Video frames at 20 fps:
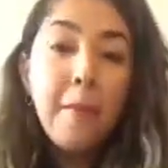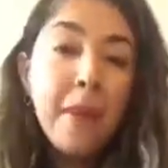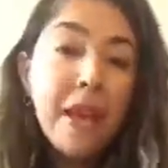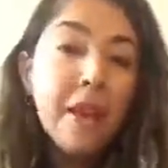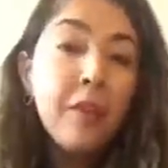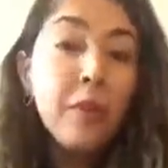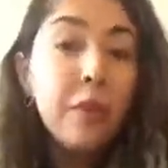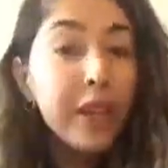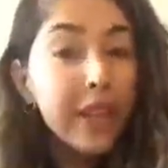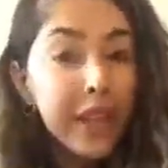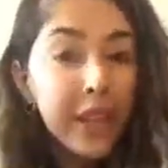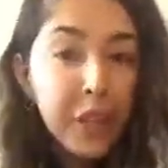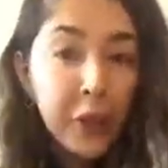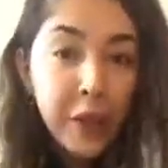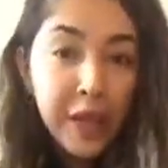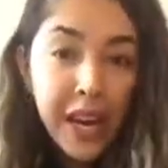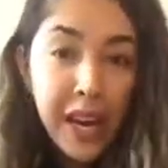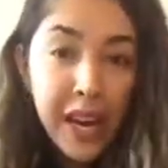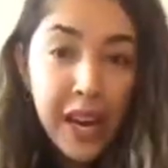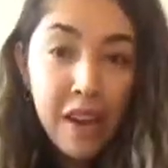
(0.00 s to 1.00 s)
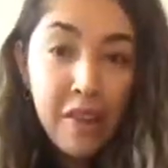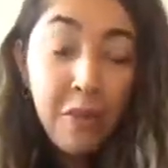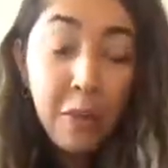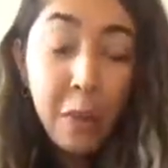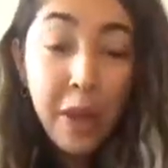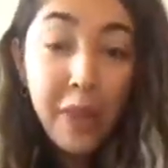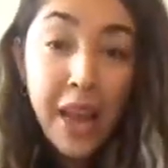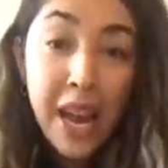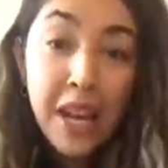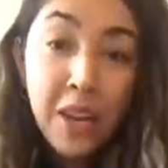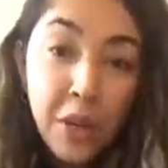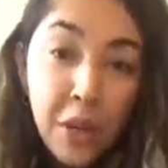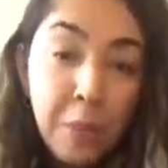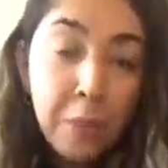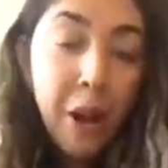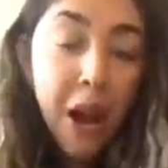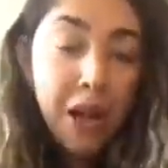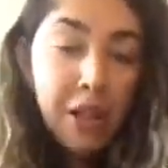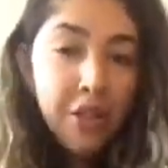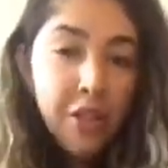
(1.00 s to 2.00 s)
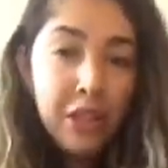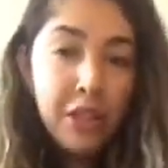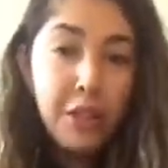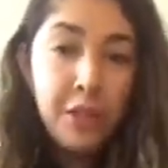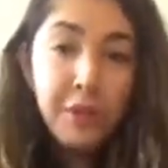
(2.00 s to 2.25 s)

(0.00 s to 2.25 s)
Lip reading: being really creative with a new project